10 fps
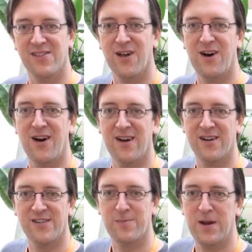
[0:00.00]

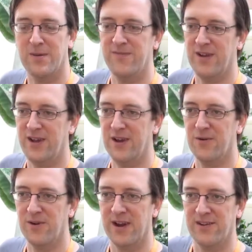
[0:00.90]
long sped up
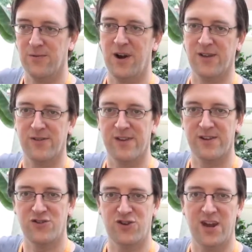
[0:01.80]
video where I had to walk through
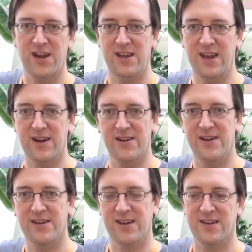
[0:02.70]
that shady
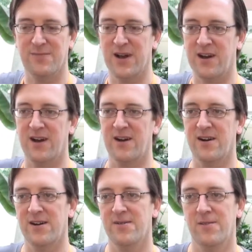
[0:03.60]
area to get to my
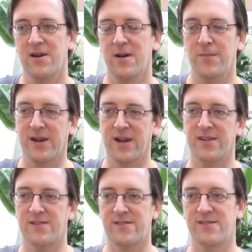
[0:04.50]
car
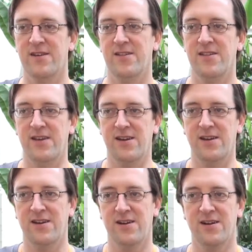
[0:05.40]
because the